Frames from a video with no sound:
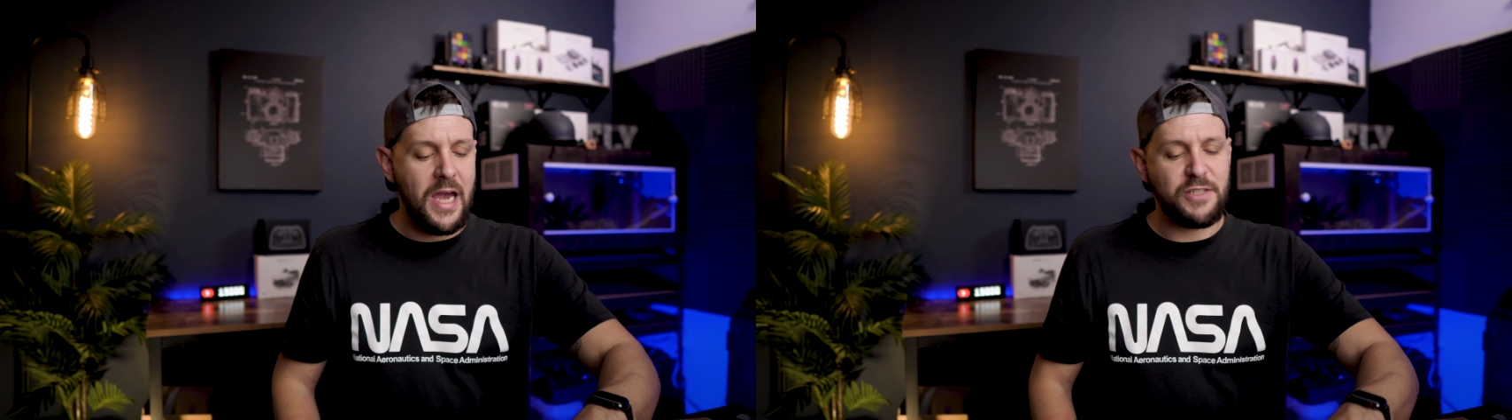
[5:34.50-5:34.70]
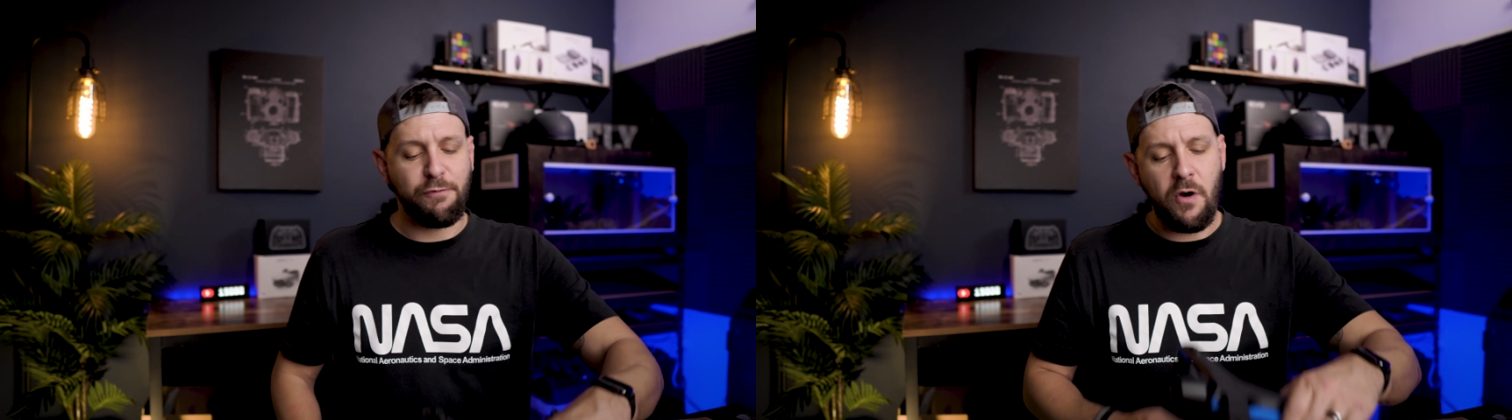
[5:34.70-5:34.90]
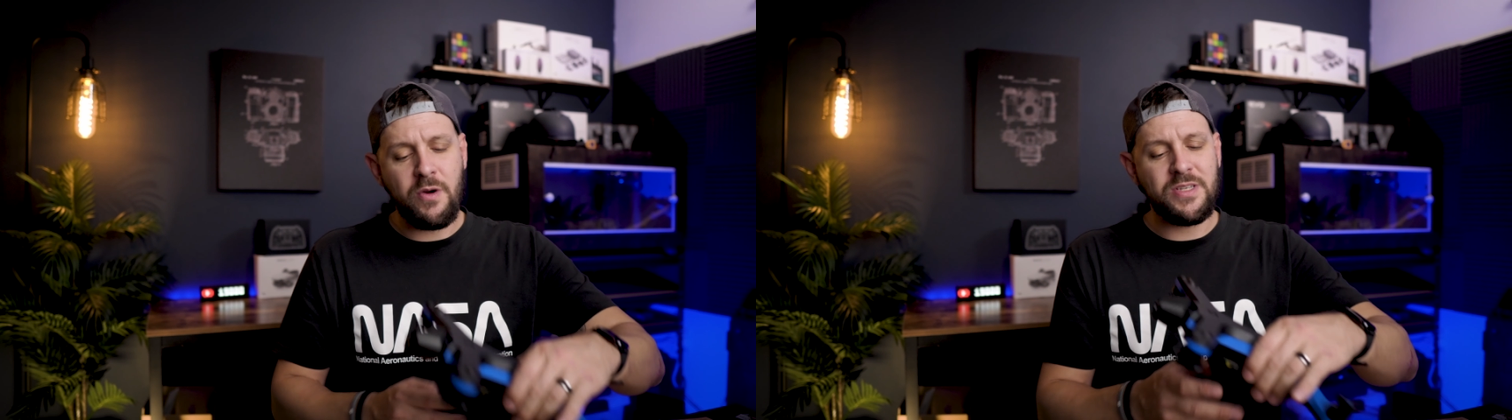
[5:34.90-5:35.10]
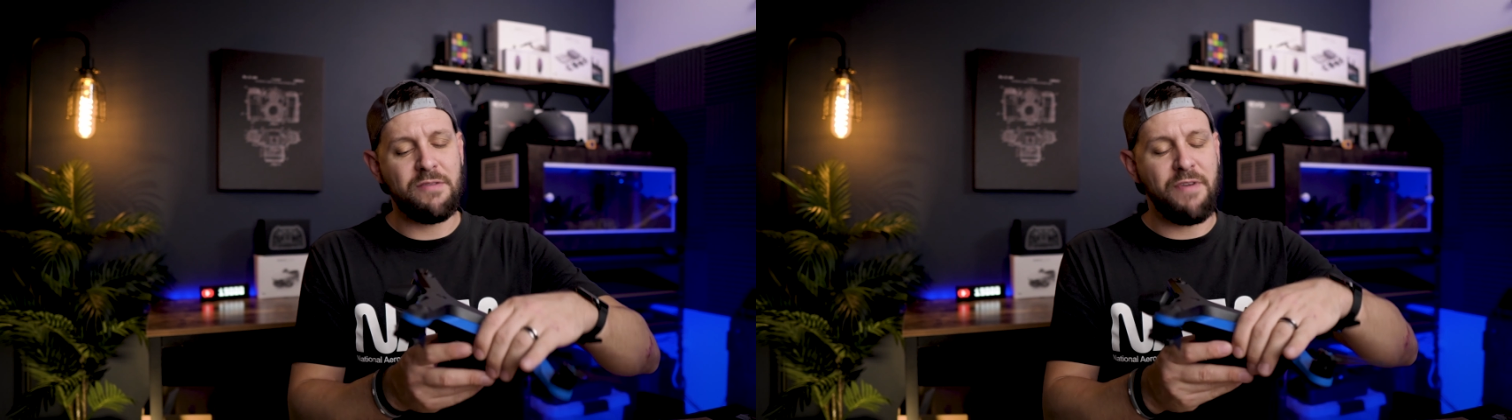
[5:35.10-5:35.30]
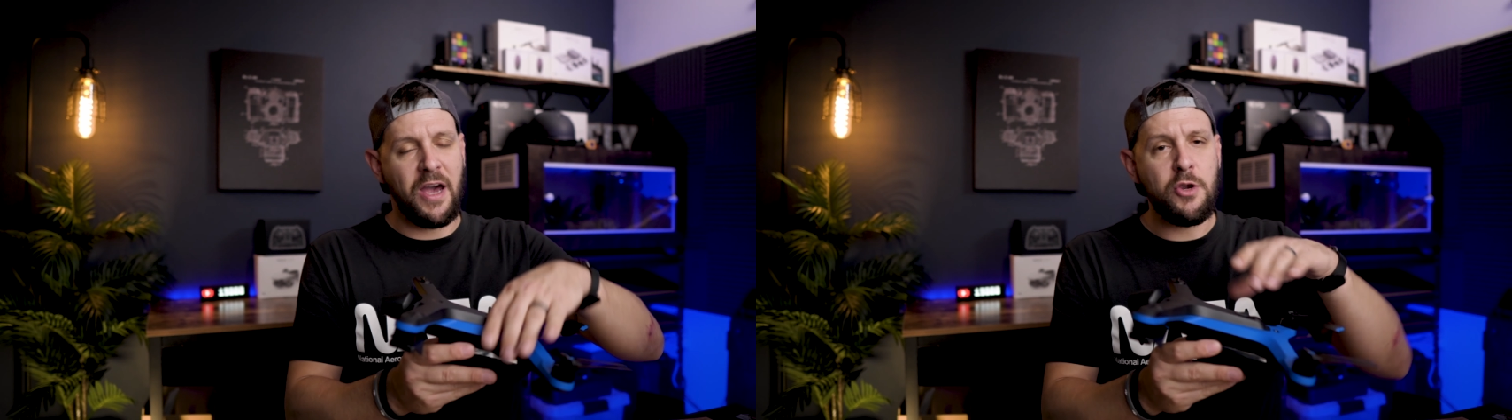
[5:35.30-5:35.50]
As far as
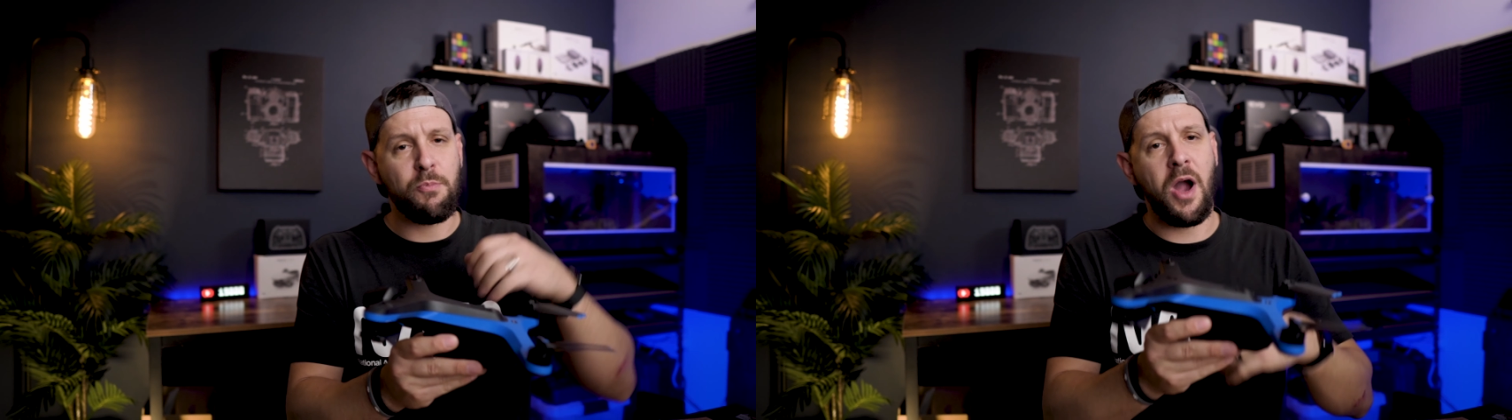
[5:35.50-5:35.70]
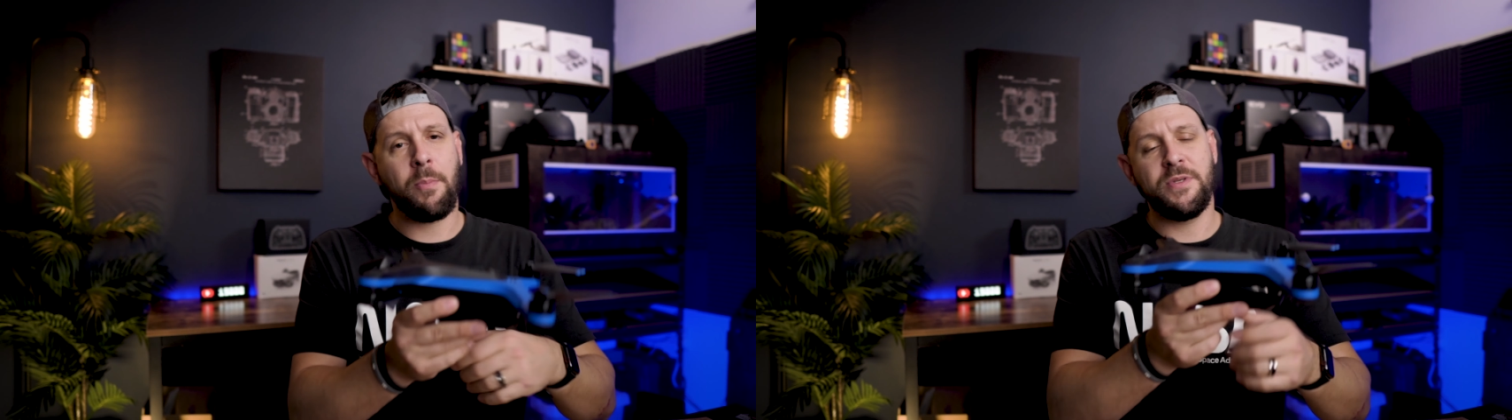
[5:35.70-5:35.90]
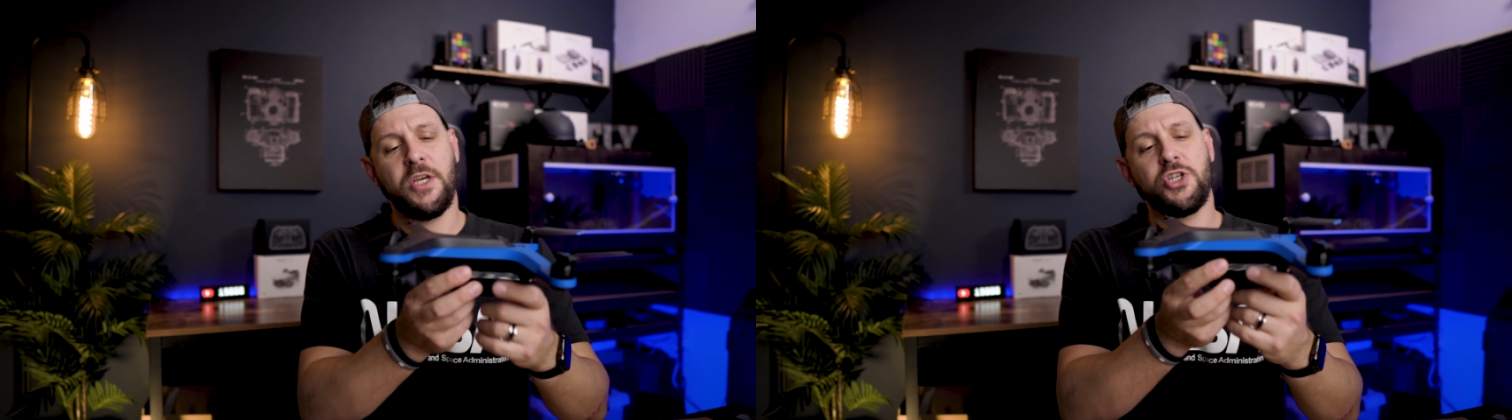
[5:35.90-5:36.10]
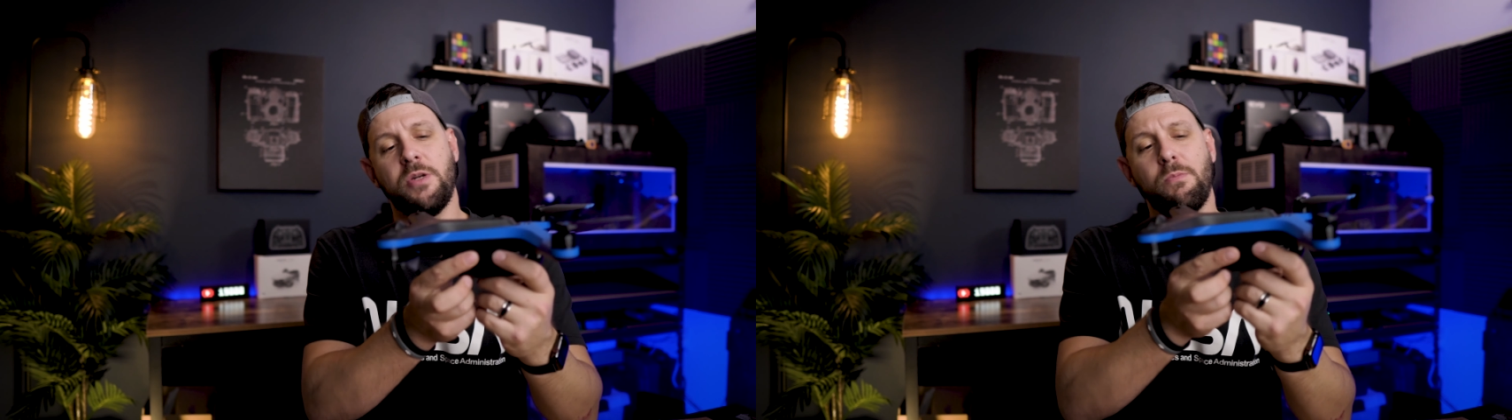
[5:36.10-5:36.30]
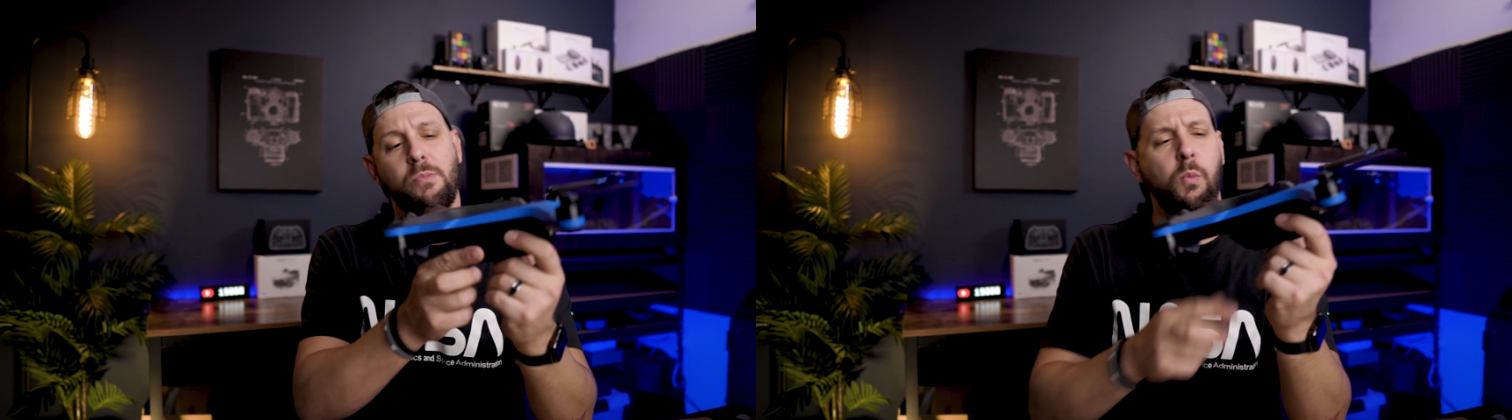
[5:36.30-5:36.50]
the value
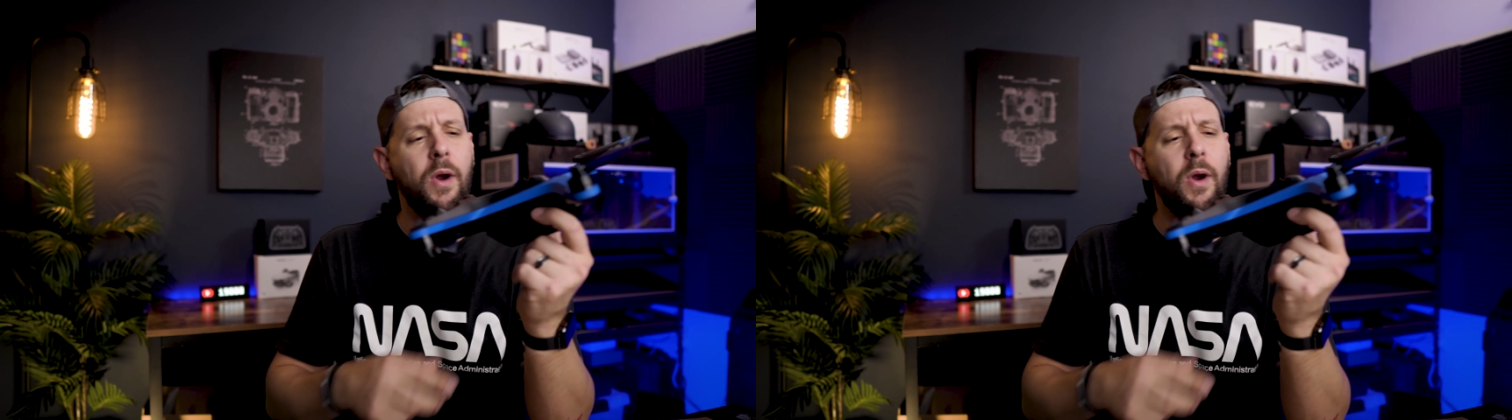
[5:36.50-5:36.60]
proposition